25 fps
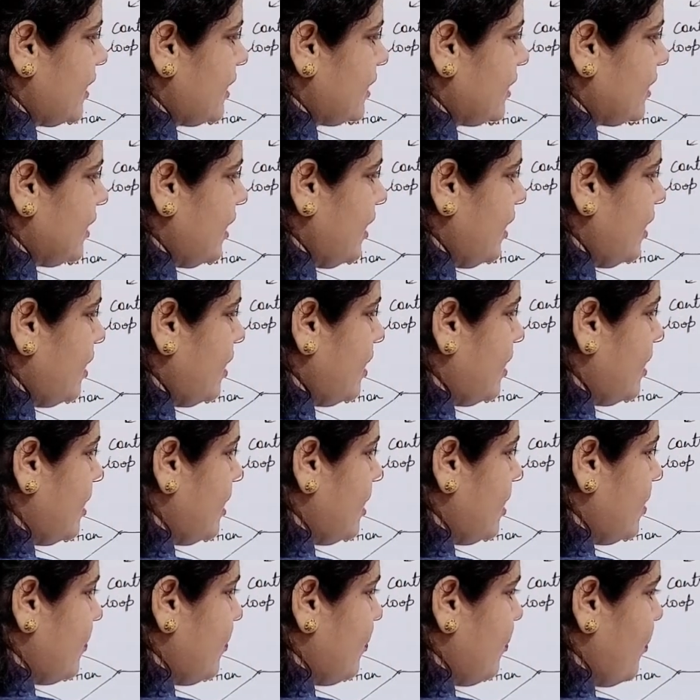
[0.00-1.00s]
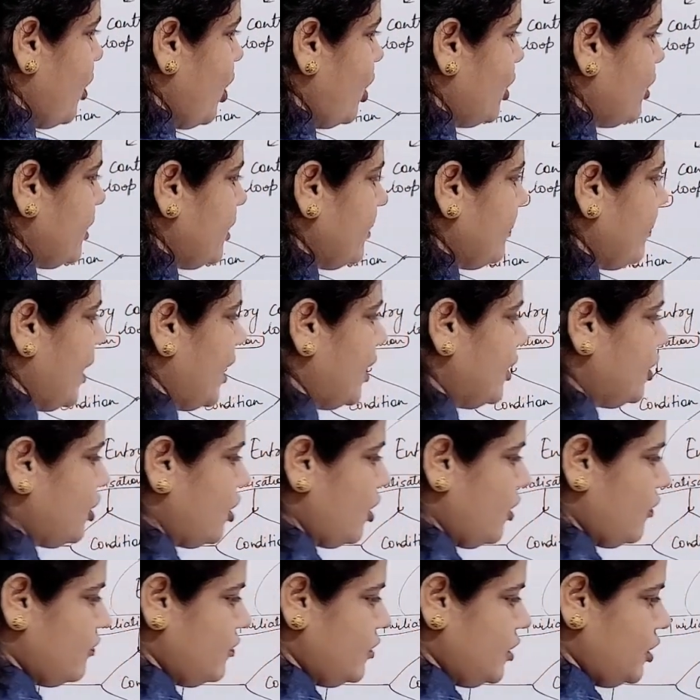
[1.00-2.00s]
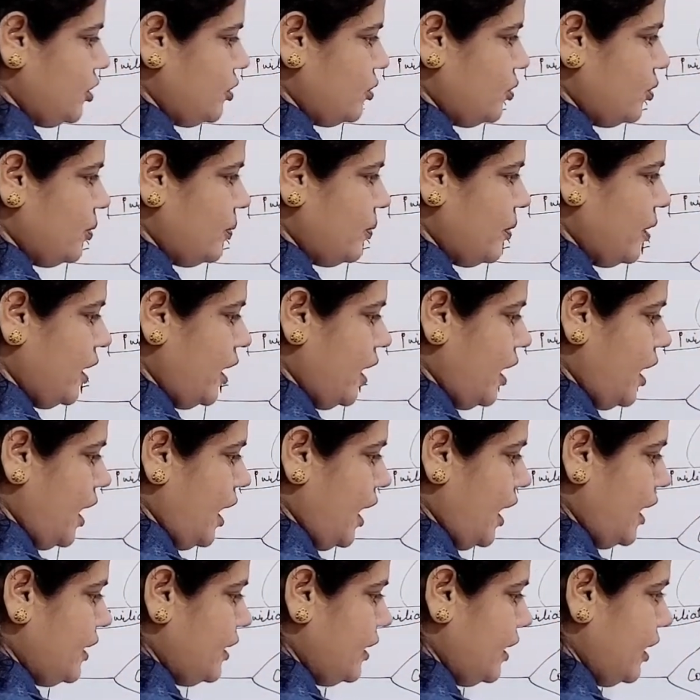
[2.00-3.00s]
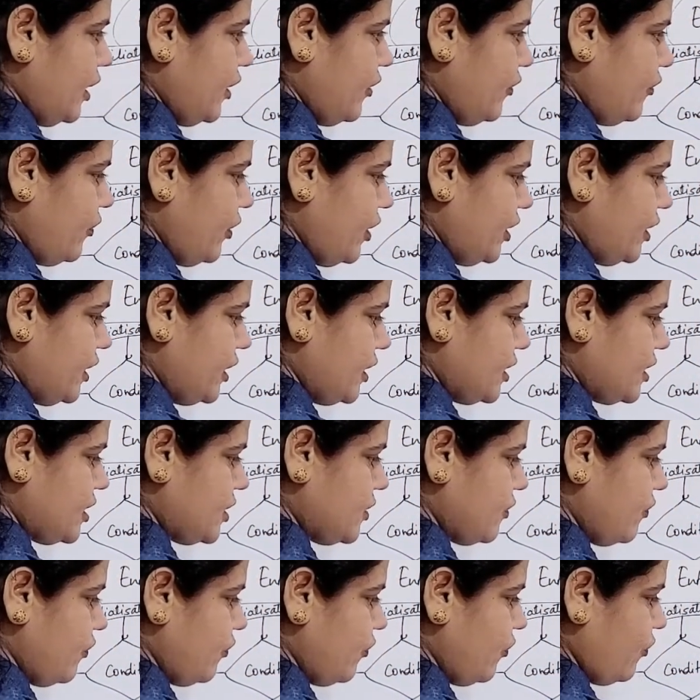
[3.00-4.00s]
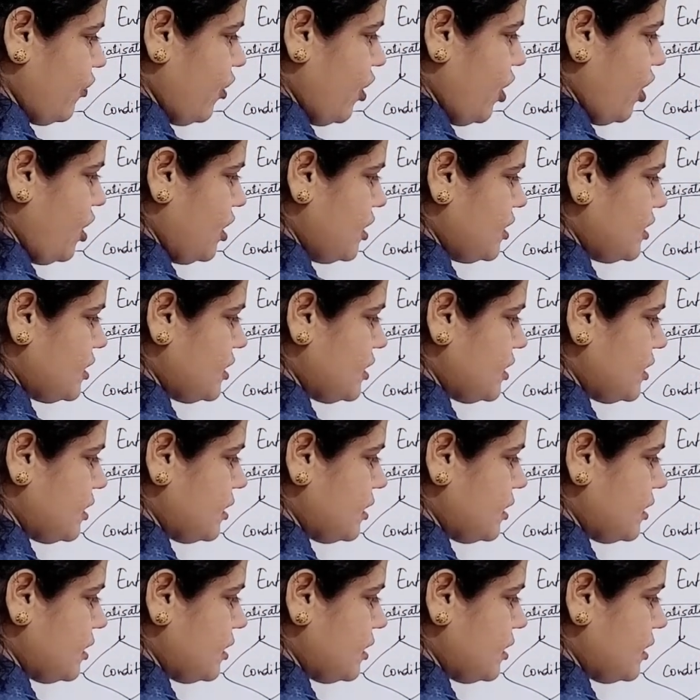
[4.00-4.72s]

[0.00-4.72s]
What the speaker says: the body part of the loop. And if it is false,